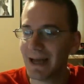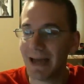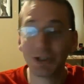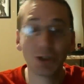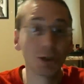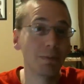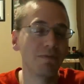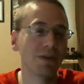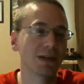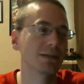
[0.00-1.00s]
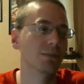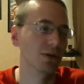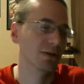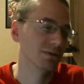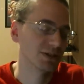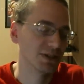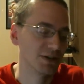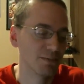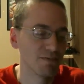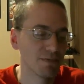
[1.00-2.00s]
It should be fixable,
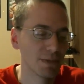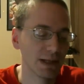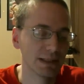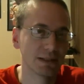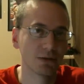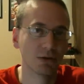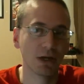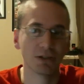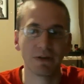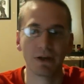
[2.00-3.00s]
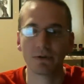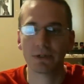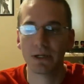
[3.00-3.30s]
so let's cross our fingers.